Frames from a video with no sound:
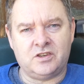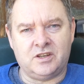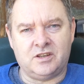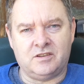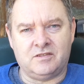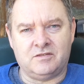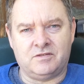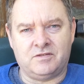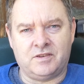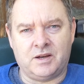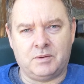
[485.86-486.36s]

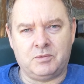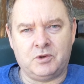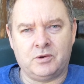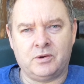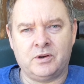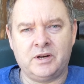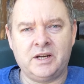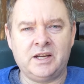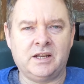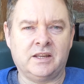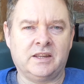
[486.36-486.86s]
in
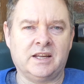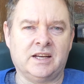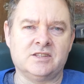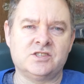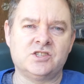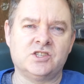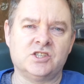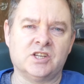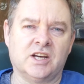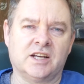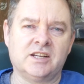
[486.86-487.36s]
February, and
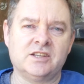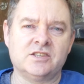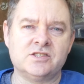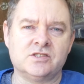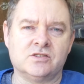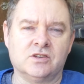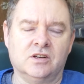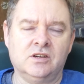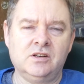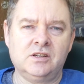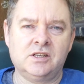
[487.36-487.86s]
that's
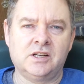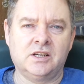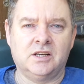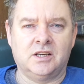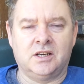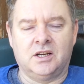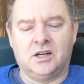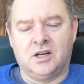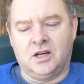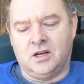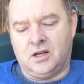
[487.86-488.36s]
Shutterstock.
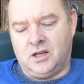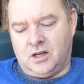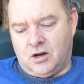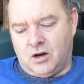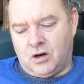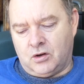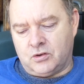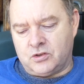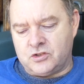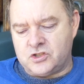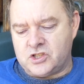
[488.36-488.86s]

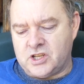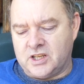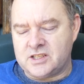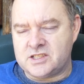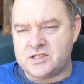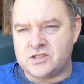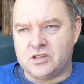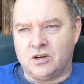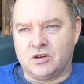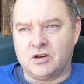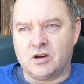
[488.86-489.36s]
On
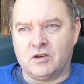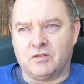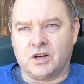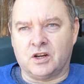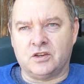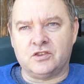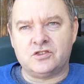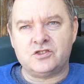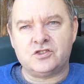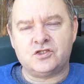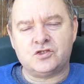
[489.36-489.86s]
Shutterstock I've
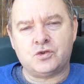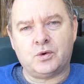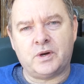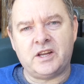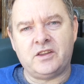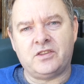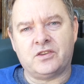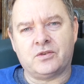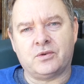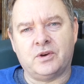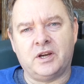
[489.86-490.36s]
got
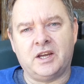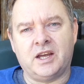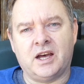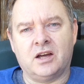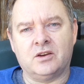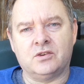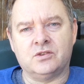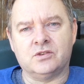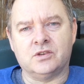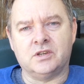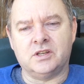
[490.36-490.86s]

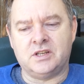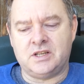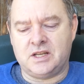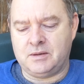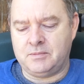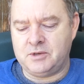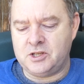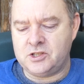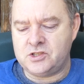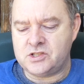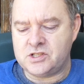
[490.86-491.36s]
2,300
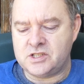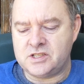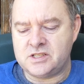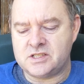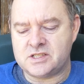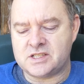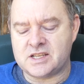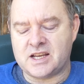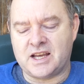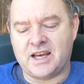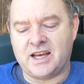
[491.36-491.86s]

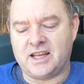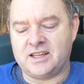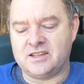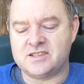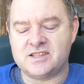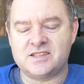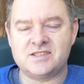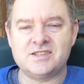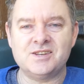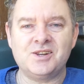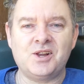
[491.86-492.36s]
images and
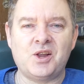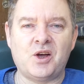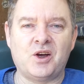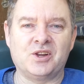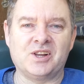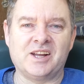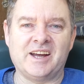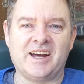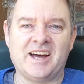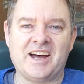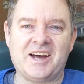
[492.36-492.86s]
still
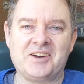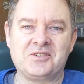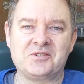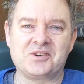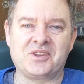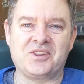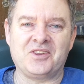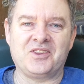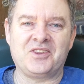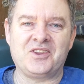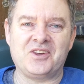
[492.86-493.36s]
only
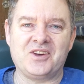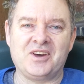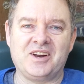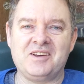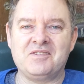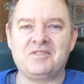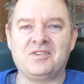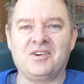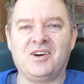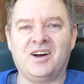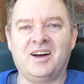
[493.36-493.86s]

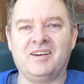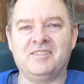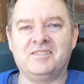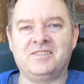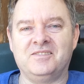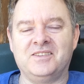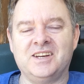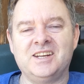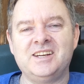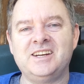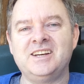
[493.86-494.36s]

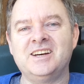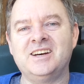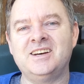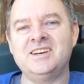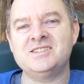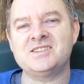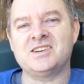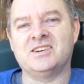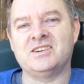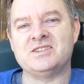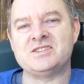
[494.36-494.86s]
135
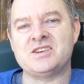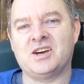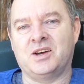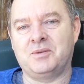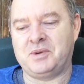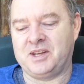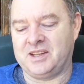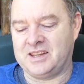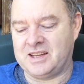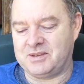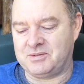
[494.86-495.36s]
videos. I was
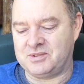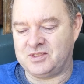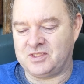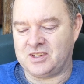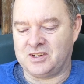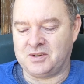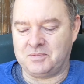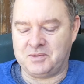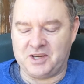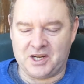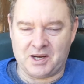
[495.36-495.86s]
hoping that was
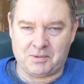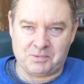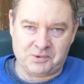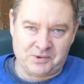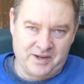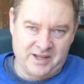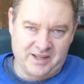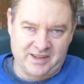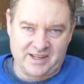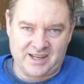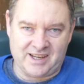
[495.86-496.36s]
going to be up
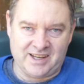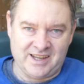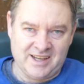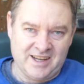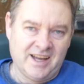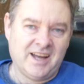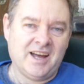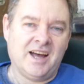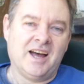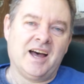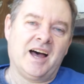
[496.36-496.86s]
around the
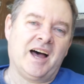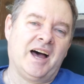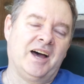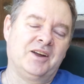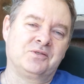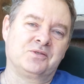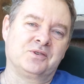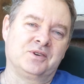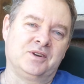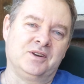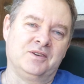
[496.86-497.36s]

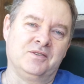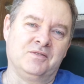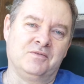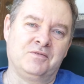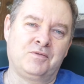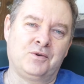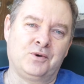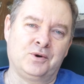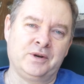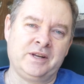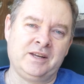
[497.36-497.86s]

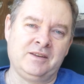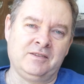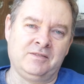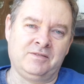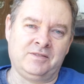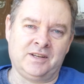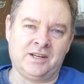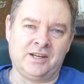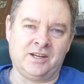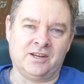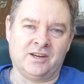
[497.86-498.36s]
140
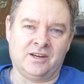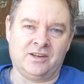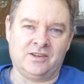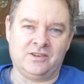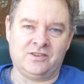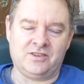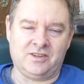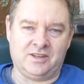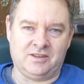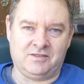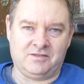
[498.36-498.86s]

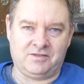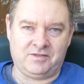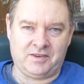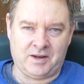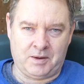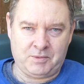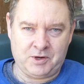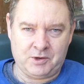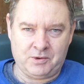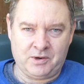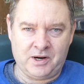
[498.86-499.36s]
videos in
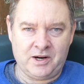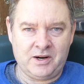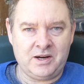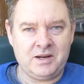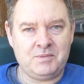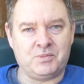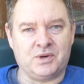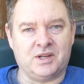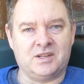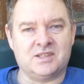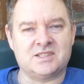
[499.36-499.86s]

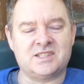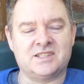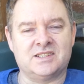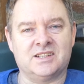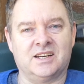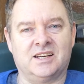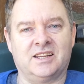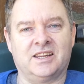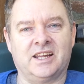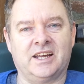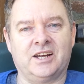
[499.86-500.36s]
February, but
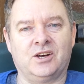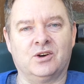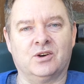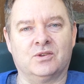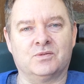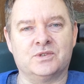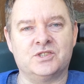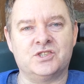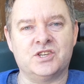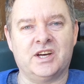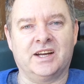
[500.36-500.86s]
they
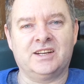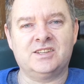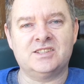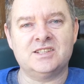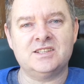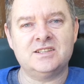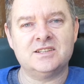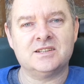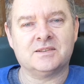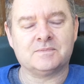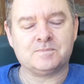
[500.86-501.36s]
got
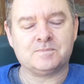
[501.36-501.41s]
rejected.